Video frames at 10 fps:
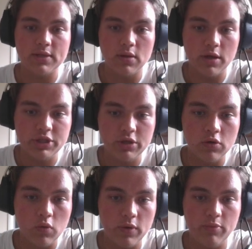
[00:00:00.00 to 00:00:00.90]
So
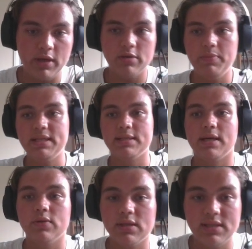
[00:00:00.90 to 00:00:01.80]
logical, we bring the pieces
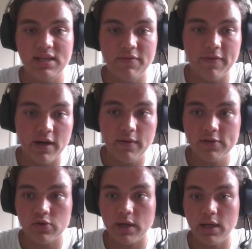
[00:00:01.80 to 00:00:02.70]
out. c5,
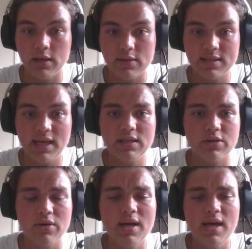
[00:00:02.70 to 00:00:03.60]
striking in the
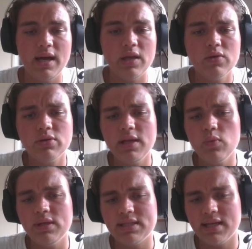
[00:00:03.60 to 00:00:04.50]
center, and usually
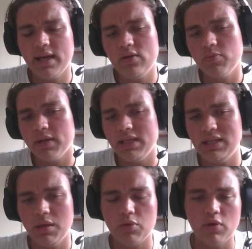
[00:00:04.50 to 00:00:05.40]
we'd say to play
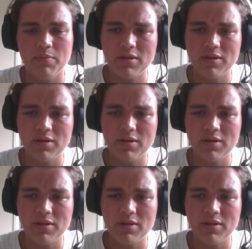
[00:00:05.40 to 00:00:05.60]
c3.